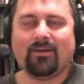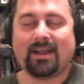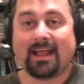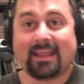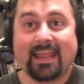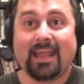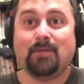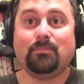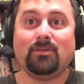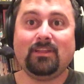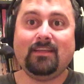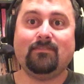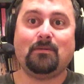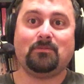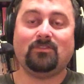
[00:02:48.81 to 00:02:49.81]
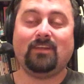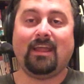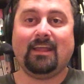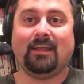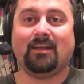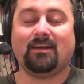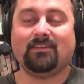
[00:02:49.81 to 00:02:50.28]
and I can't believe I'm
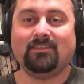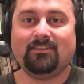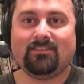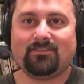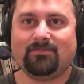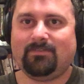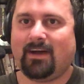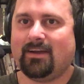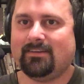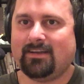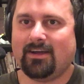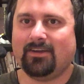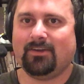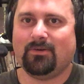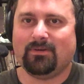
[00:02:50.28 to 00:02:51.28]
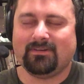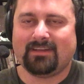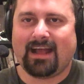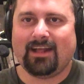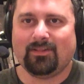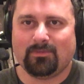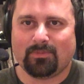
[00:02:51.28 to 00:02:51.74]
saying it because this is Fandango and
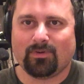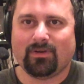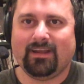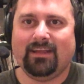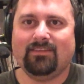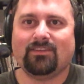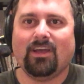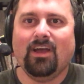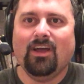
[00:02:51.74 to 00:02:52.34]
Tyler Breeze,